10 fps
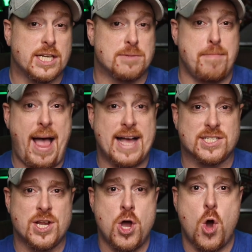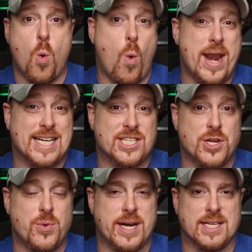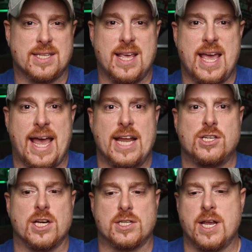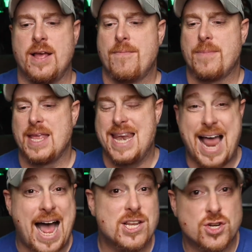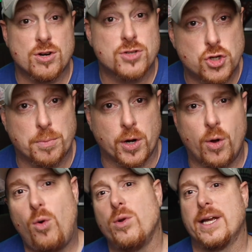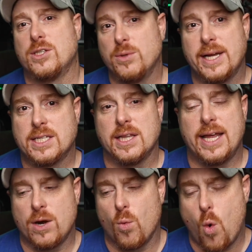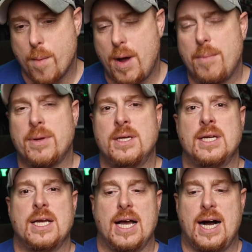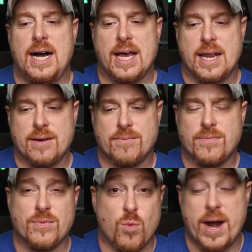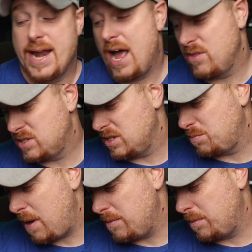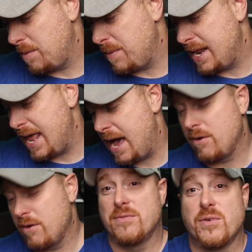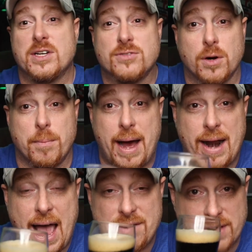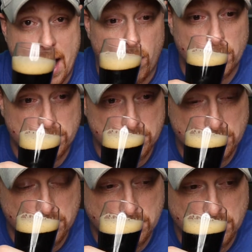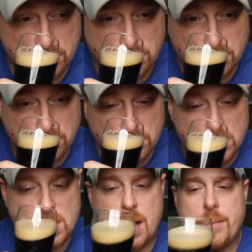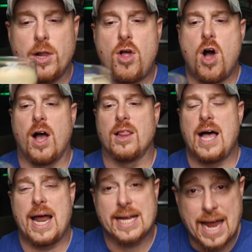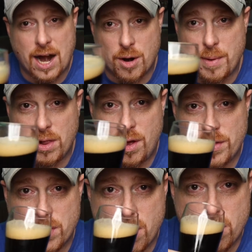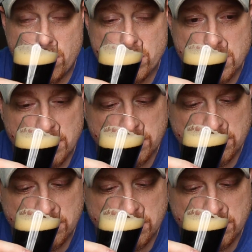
its best when it's doing its thing and just not served super cold. I do like to let it warm up. And right now, this has probably been out of the fridge for about half an hour. It's coming along, a lot of caramel on the nose.